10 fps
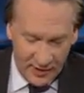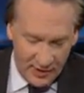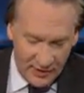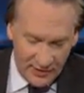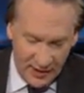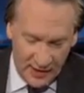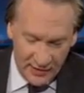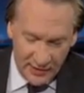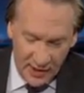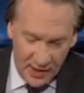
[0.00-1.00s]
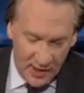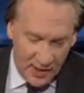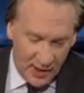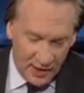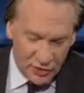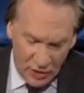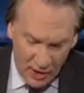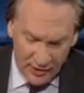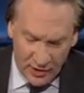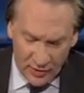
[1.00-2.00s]
And he says,
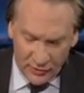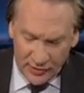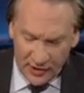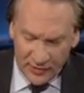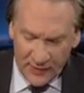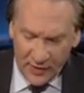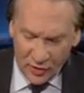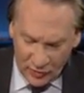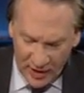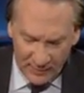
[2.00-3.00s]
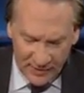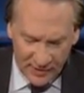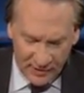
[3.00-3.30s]
Charlie knows he has been incredibly